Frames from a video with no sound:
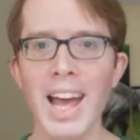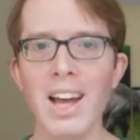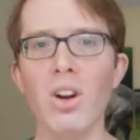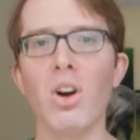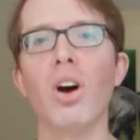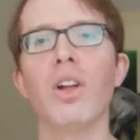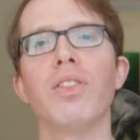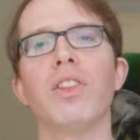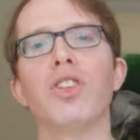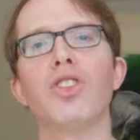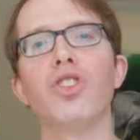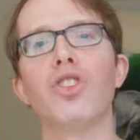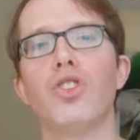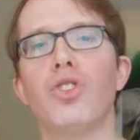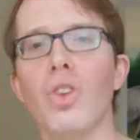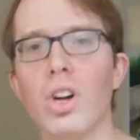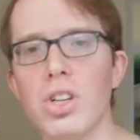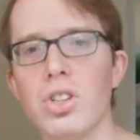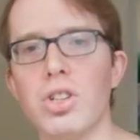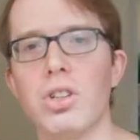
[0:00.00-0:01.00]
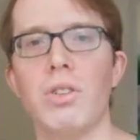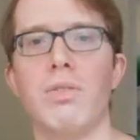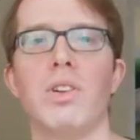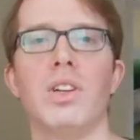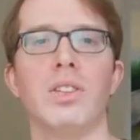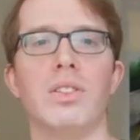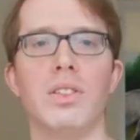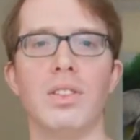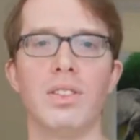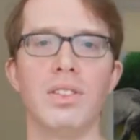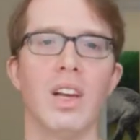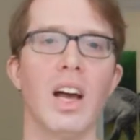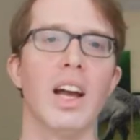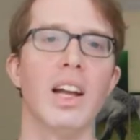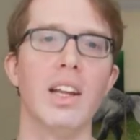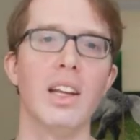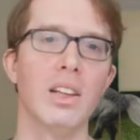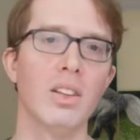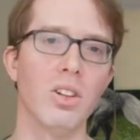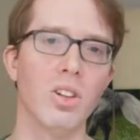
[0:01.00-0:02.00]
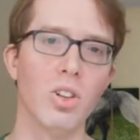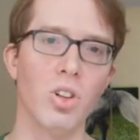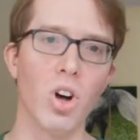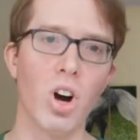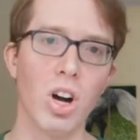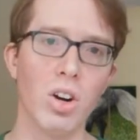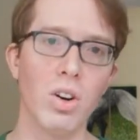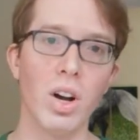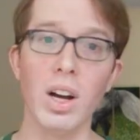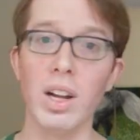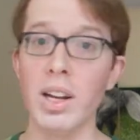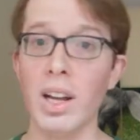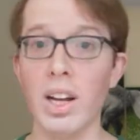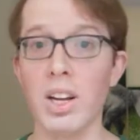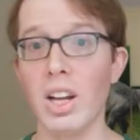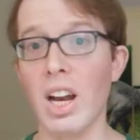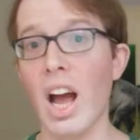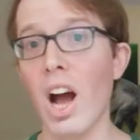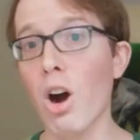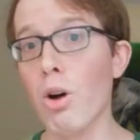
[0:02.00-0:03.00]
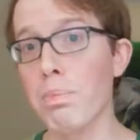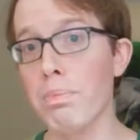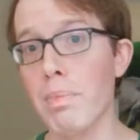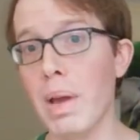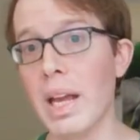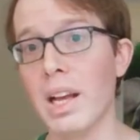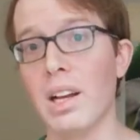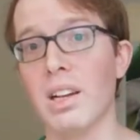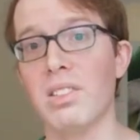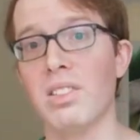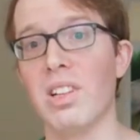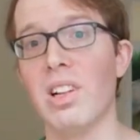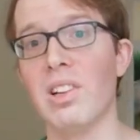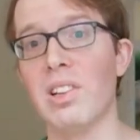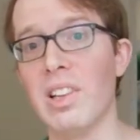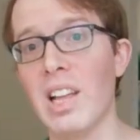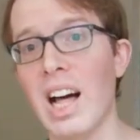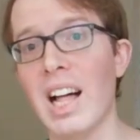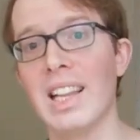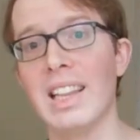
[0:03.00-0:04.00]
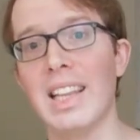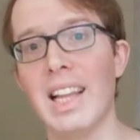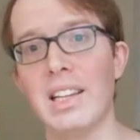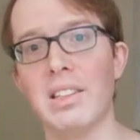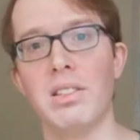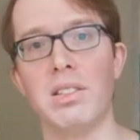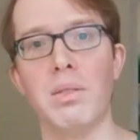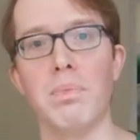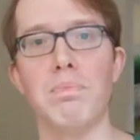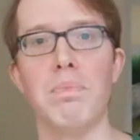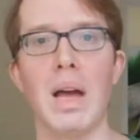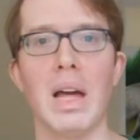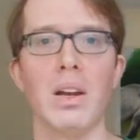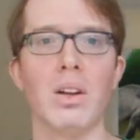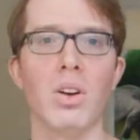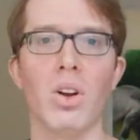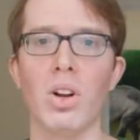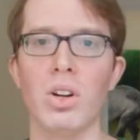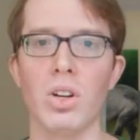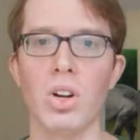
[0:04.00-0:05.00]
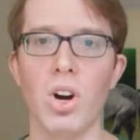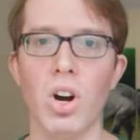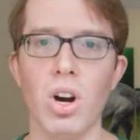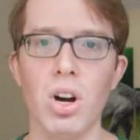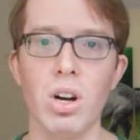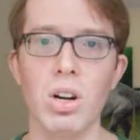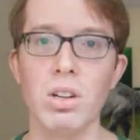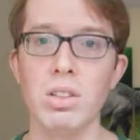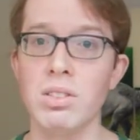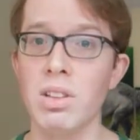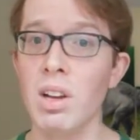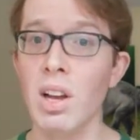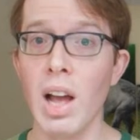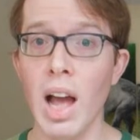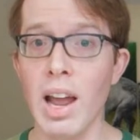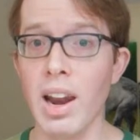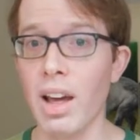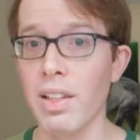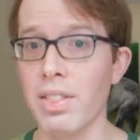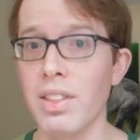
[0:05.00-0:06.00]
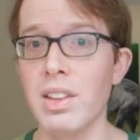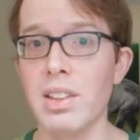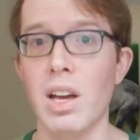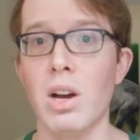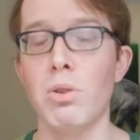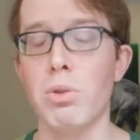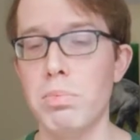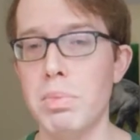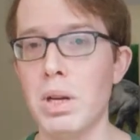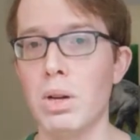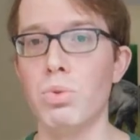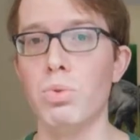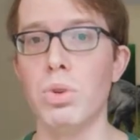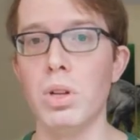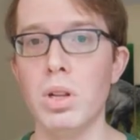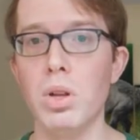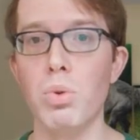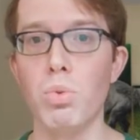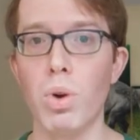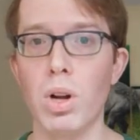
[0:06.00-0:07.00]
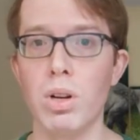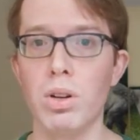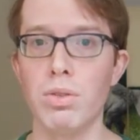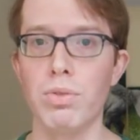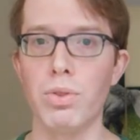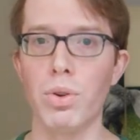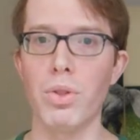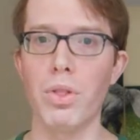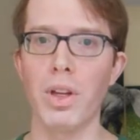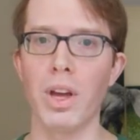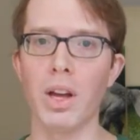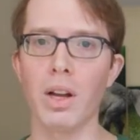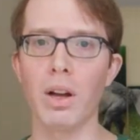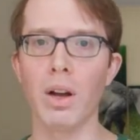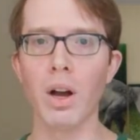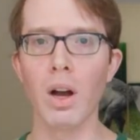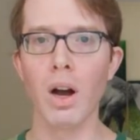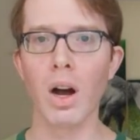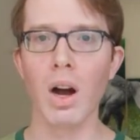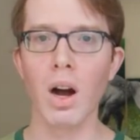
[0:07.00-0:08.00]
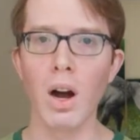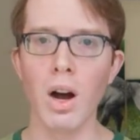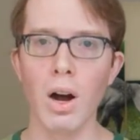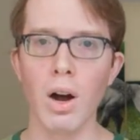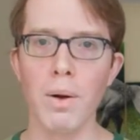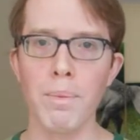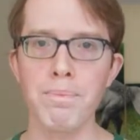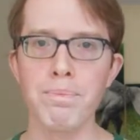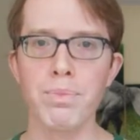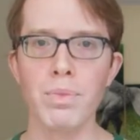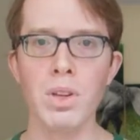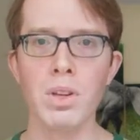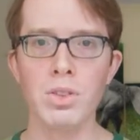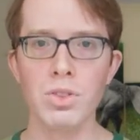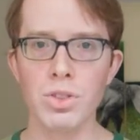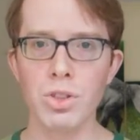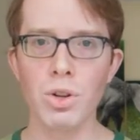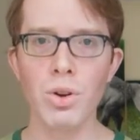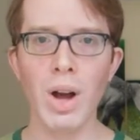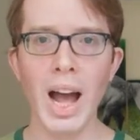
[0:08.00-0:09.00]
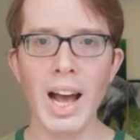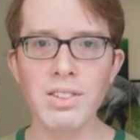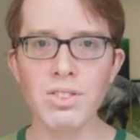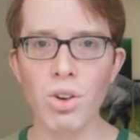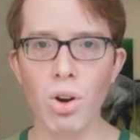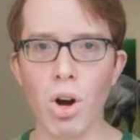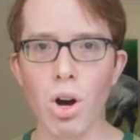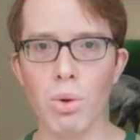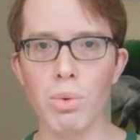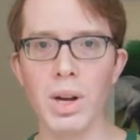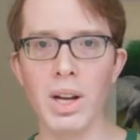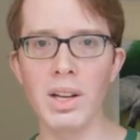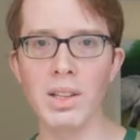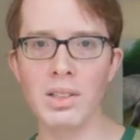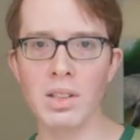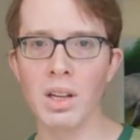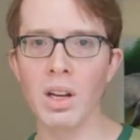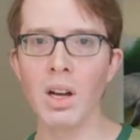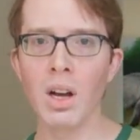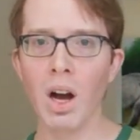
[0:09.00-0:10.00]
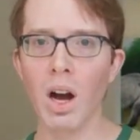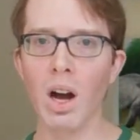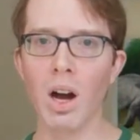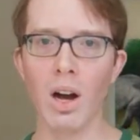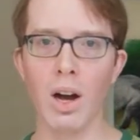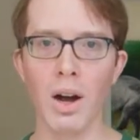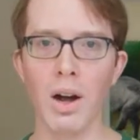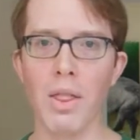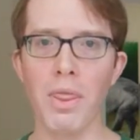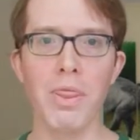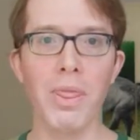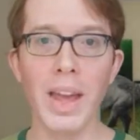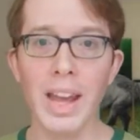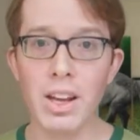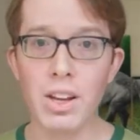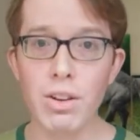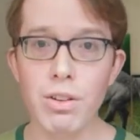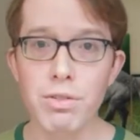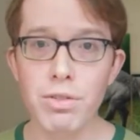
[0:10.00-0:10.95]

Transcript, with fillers: and on the structure of our society in the long run. It could help make us a lot less dependent on cars, and I think that would be a really wonderful thing. So as always, thank